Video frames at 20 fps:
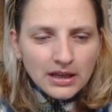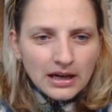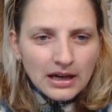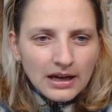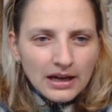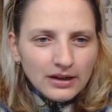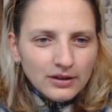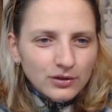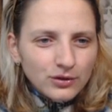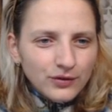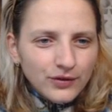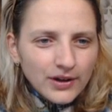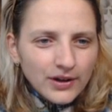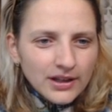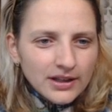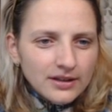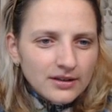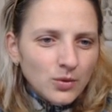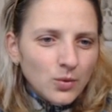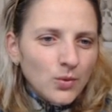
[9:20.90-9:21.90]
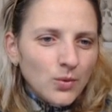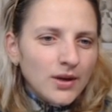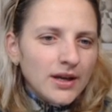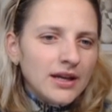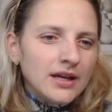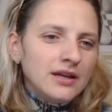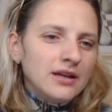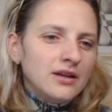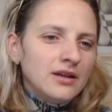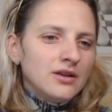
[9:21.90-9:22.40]
Hard to find a
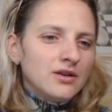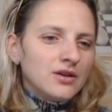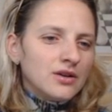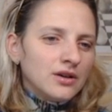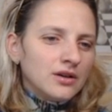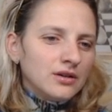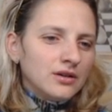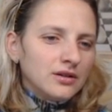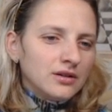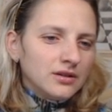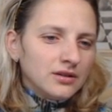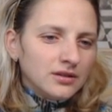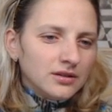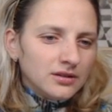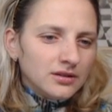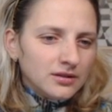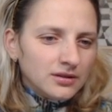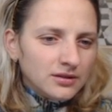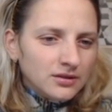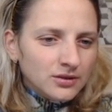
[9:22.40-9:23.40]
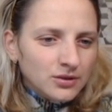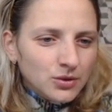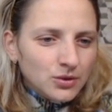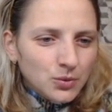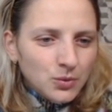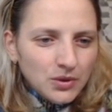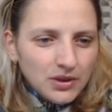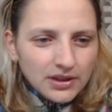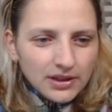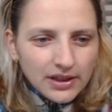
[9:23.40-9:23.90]
way here to
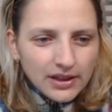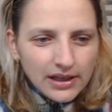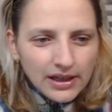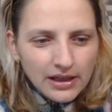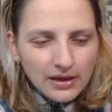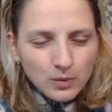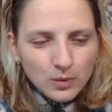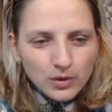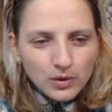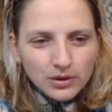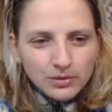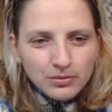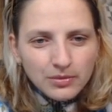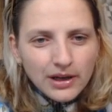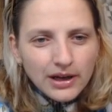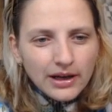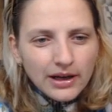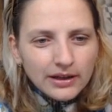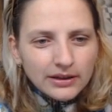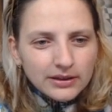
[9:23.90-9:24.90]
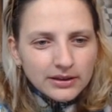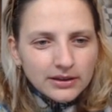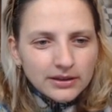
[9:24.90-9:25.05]
win the game with black.